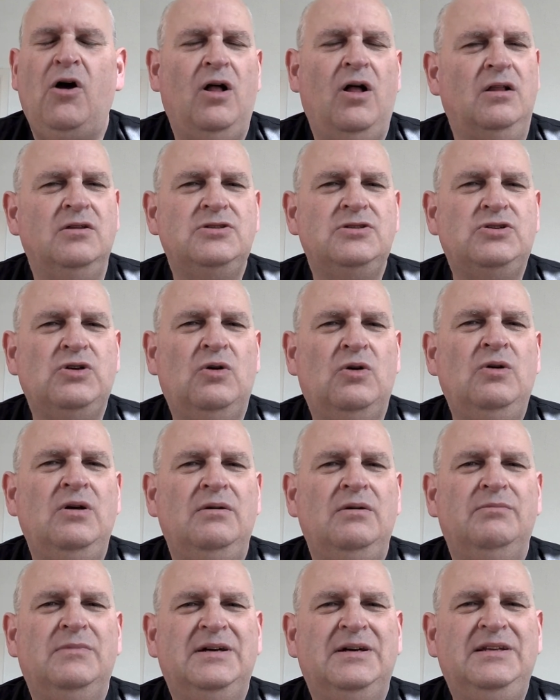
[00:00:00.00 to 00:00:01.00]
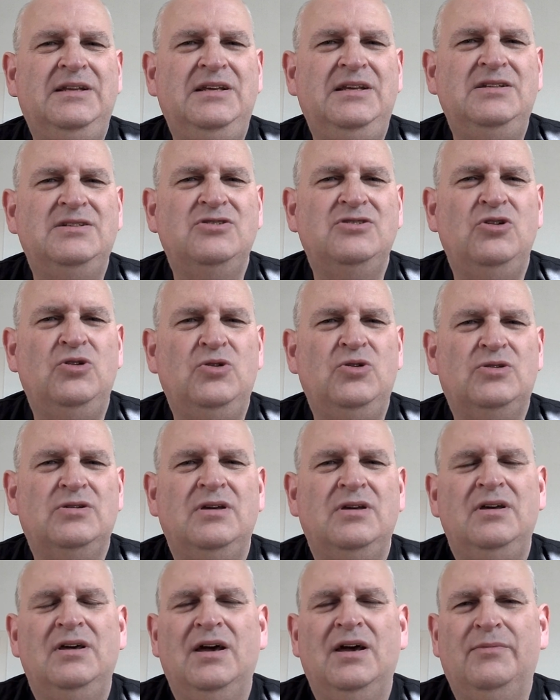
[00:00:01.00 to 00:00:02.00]
Also, my knees hurt
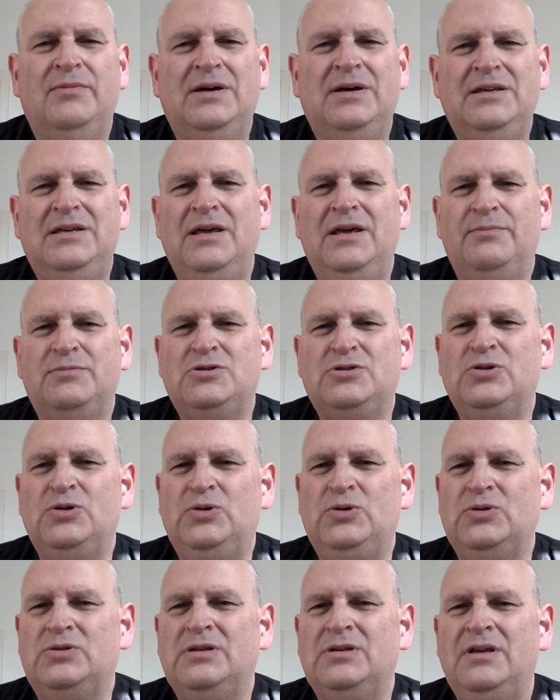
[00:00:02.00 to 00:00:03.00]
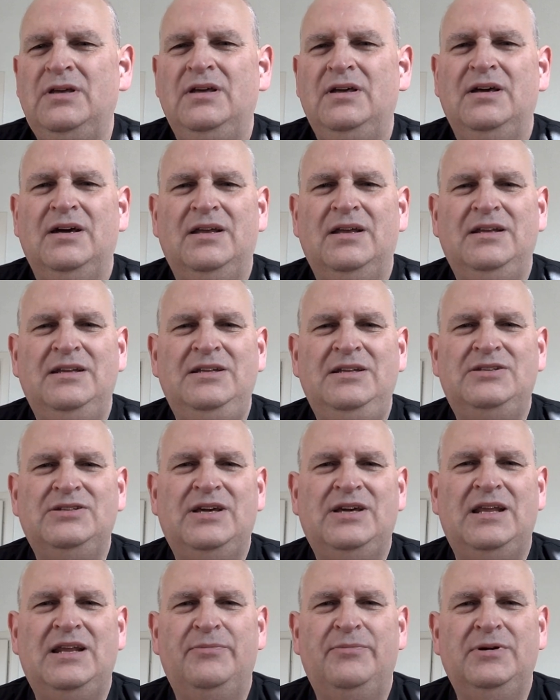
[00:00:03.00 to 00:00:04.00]
and my hips hurt, and I need
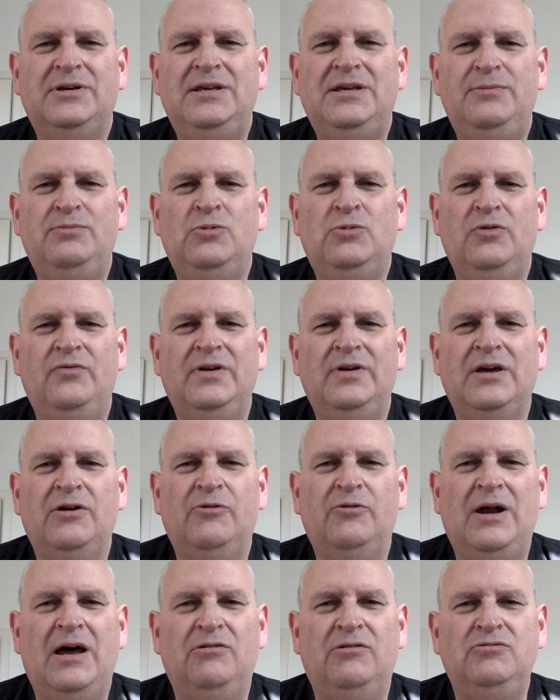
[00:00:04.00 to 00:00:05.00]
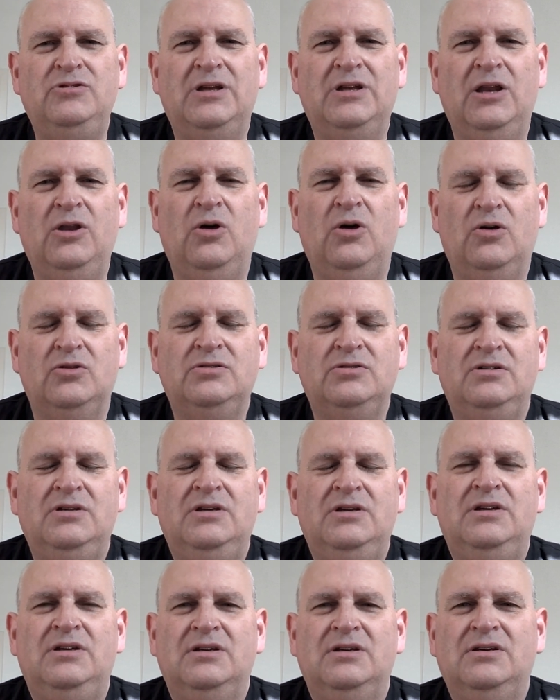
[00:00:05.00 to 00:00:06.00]
to get up and keep moving around a lot
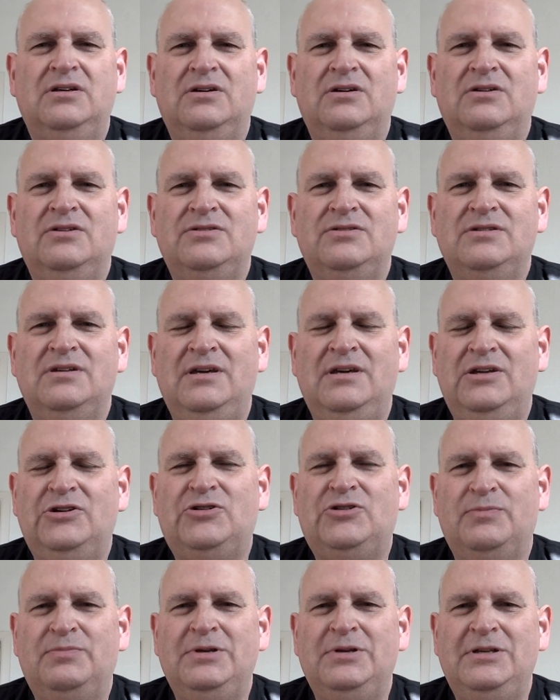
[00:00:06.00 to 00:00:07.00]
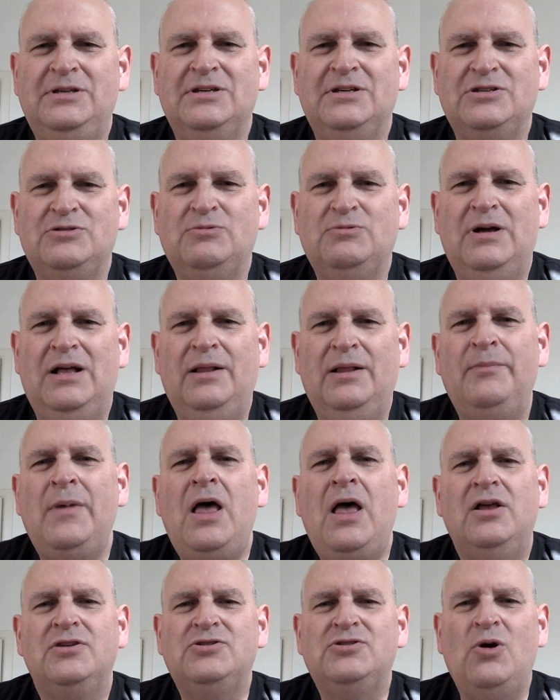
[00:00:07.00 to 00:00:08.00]
because entropy as well.
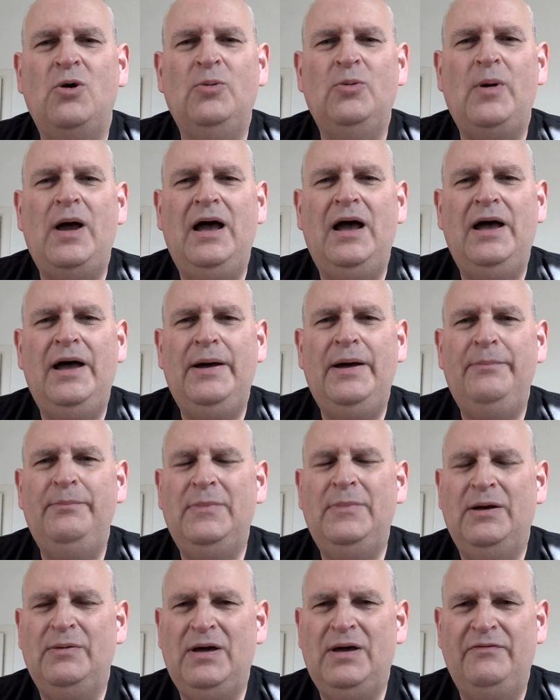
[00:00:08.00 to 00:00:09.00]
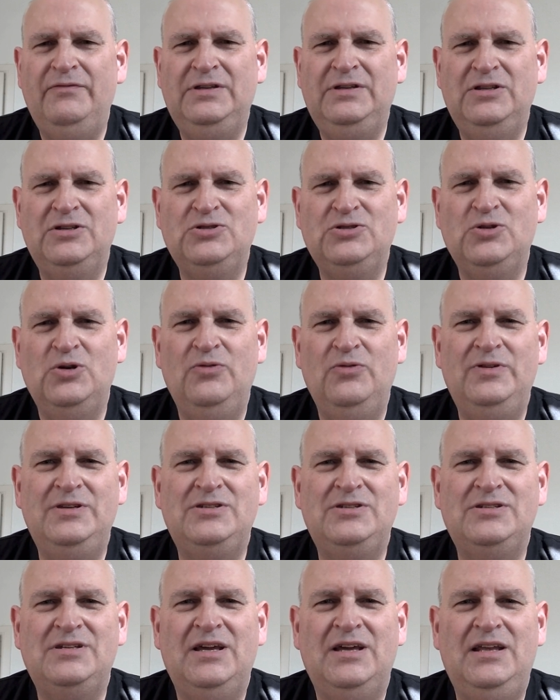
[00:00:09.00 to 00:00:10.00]
So um having the
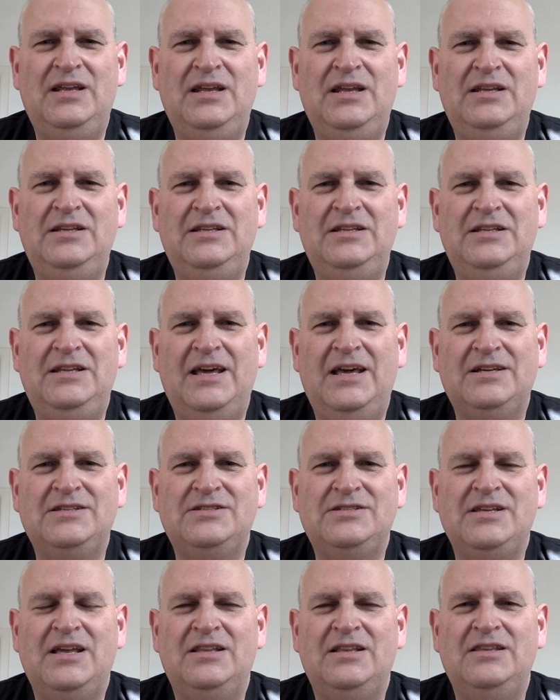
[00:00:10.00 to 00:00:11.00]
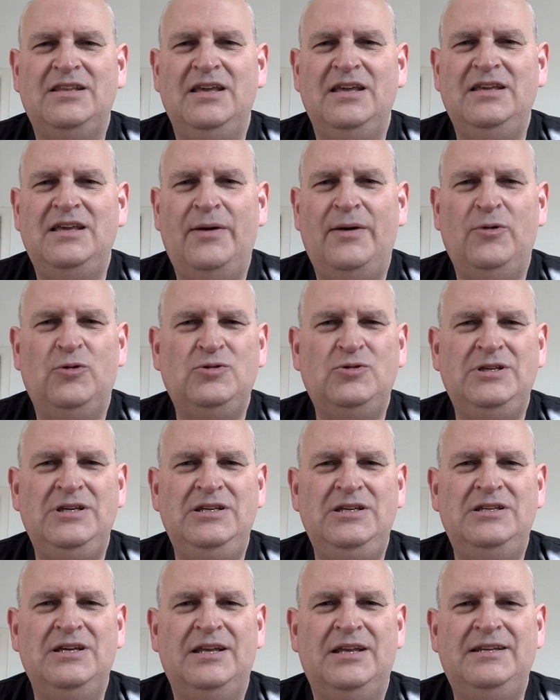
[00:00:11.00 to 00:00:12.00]
service done next Saturday, M O
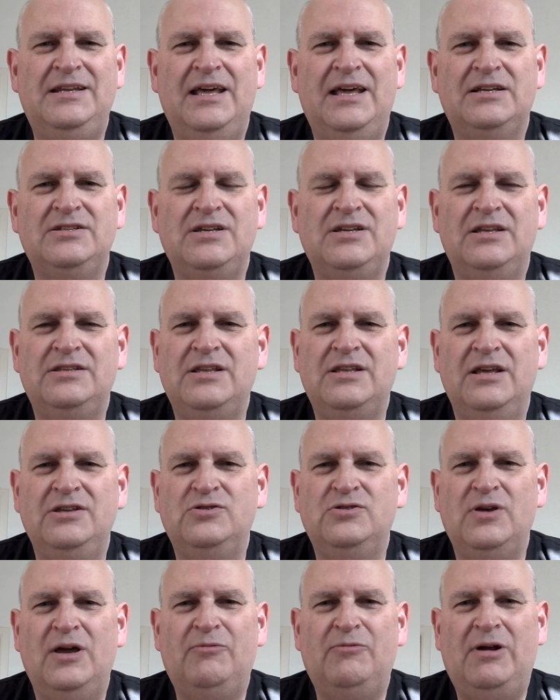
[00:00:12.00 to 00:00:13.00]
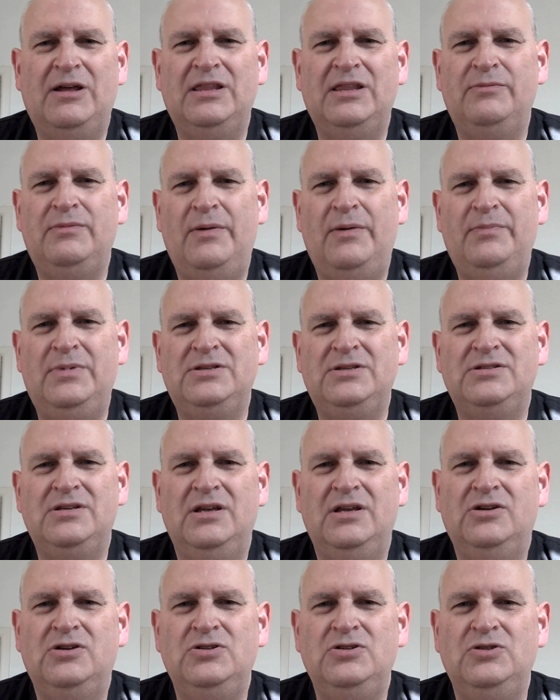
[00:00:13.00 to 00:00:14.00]
T done next Saturday, so I rang them up and
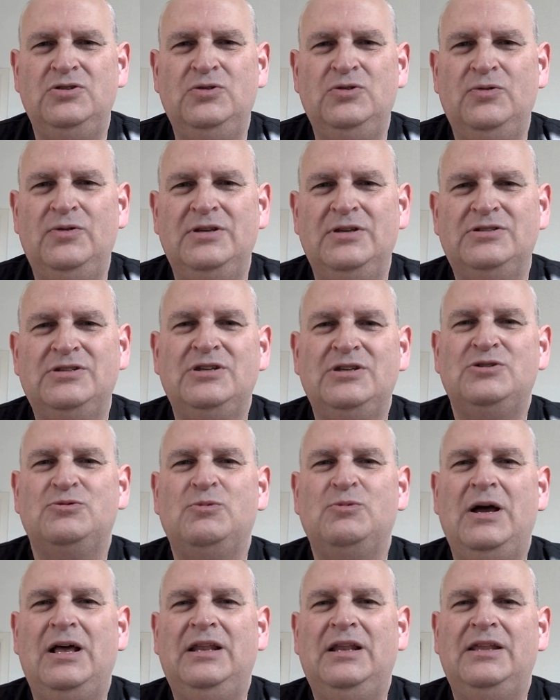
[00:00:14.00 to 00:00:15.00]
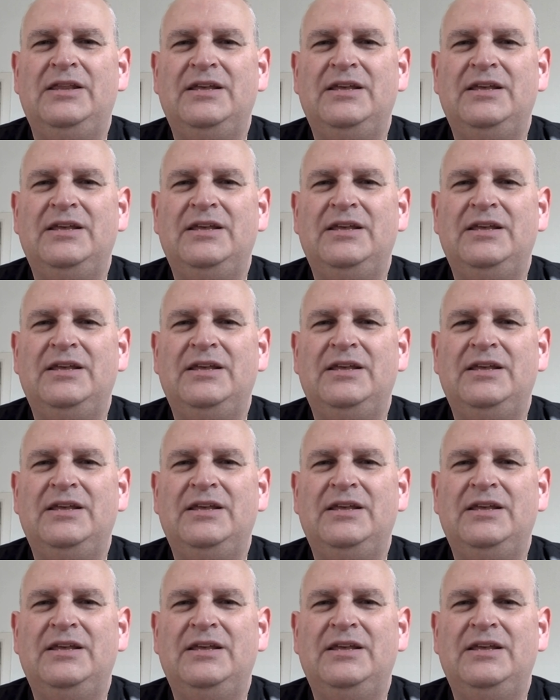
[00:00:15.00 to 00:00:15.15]
said, could you do this as well?